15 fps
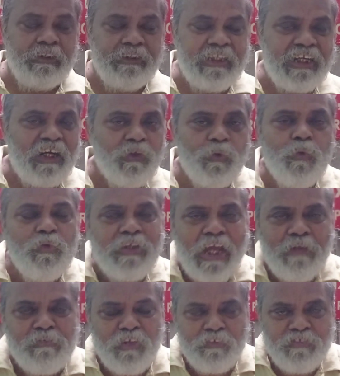there are two
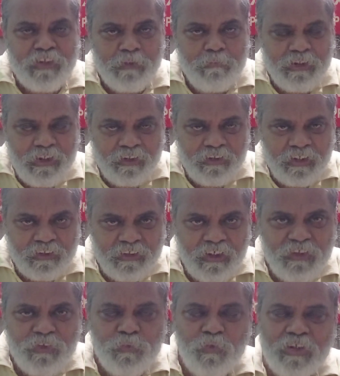types of
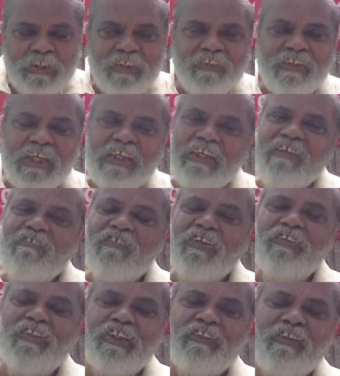semiconductors. One is the
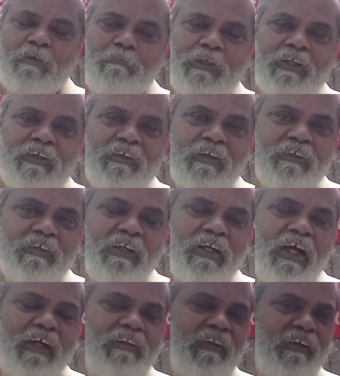intrinsic semiconductor,
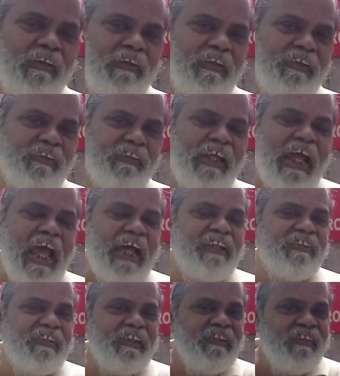another is the
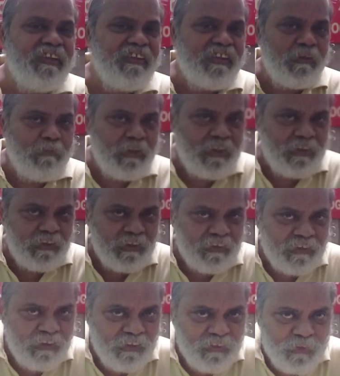extrinsic
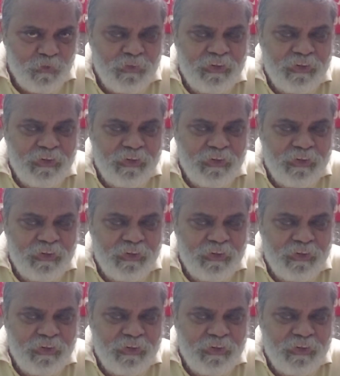semiconductor. So